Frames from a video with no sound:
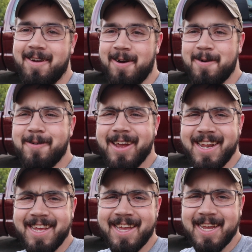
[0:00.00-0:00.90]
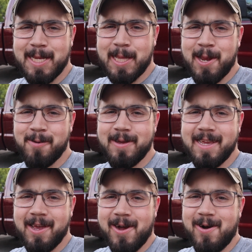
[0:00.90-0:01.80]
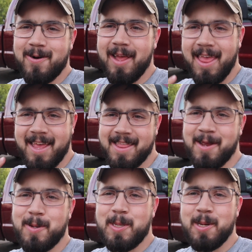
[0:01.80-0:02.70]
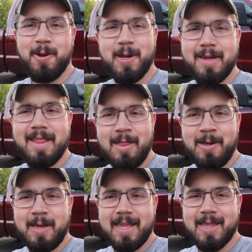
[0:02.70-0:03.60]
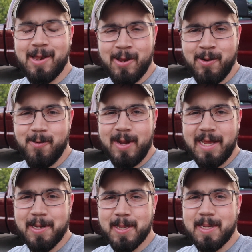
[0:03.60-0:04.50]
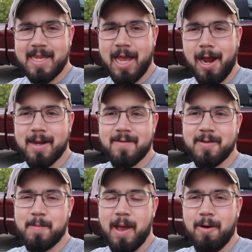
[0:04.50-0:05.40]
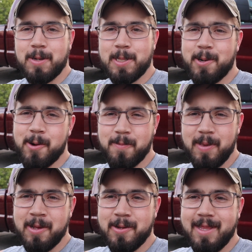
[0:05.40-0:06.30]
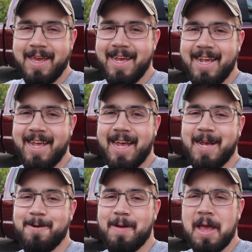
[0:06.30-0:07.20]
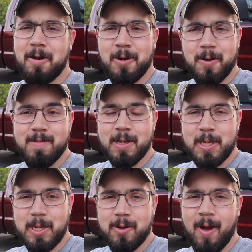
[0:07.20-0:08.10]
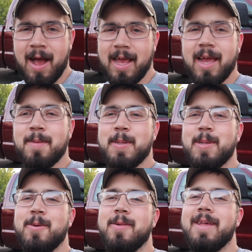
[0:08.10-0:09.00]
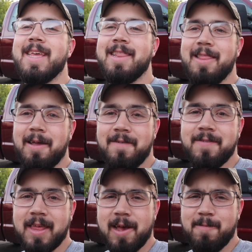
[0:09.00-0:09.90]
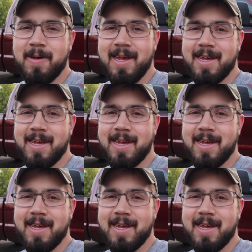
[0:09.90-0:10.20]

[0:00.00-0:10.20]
Alrighty guys, there we go. There's your good look at the new wheels and tires for the Powerstroke build. I don't know about you, I absolutely love them.